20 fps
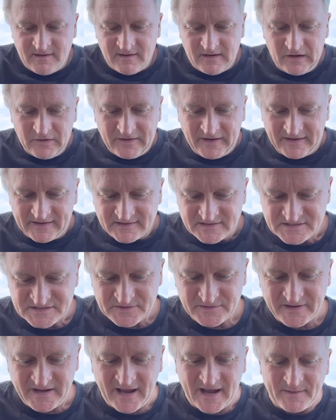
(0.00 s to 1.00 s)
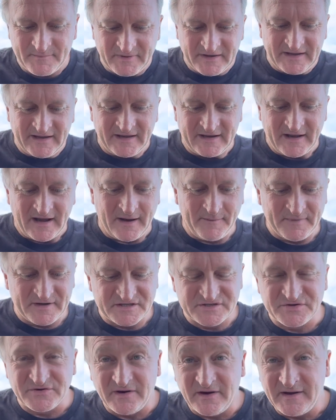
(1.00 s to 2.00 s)
Okay, so it happened again. I'm
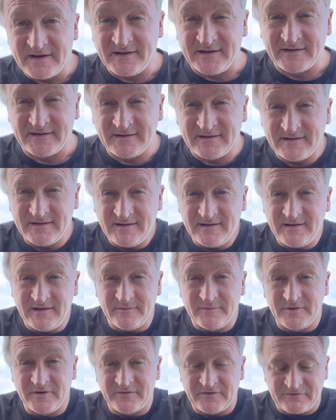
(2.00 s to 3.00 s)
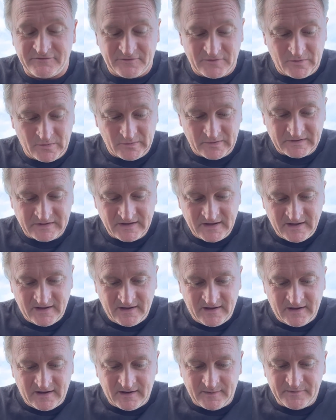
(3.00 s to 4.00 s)
gonna try and keep moving forward.
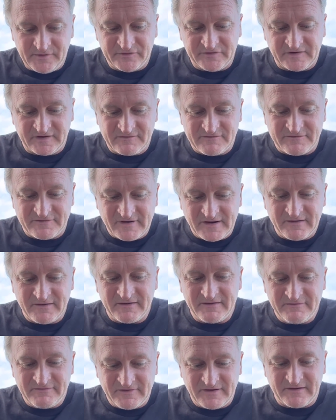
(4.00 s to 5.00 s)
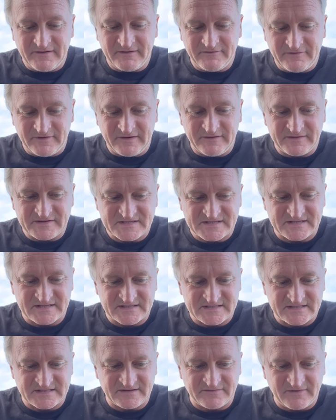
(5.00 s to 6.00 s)
I'm using a very, very, very
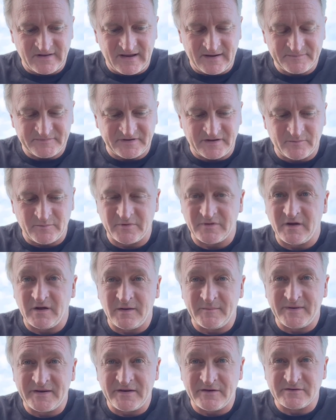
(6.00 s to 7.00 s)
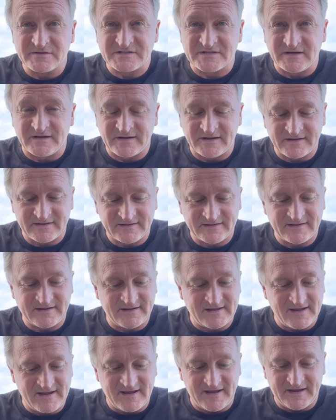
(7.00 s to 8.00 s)
sensitive laptop with all my notes on it,
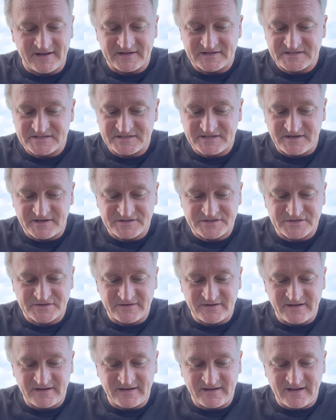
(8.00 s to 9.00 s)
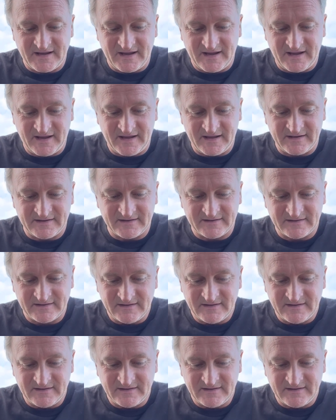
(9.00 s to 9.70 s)
and it's touchscreen and